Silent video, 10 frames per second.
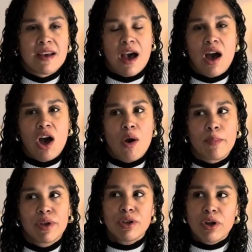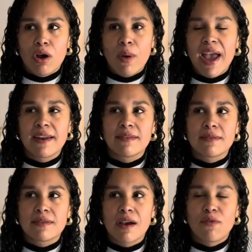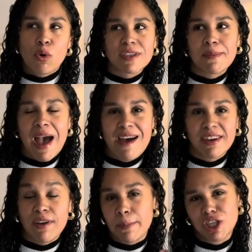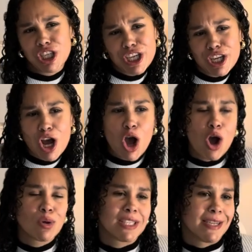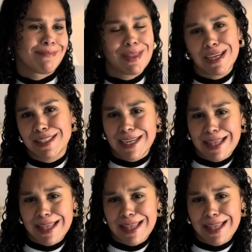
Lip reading: And of course I'm having cappuccinos and things like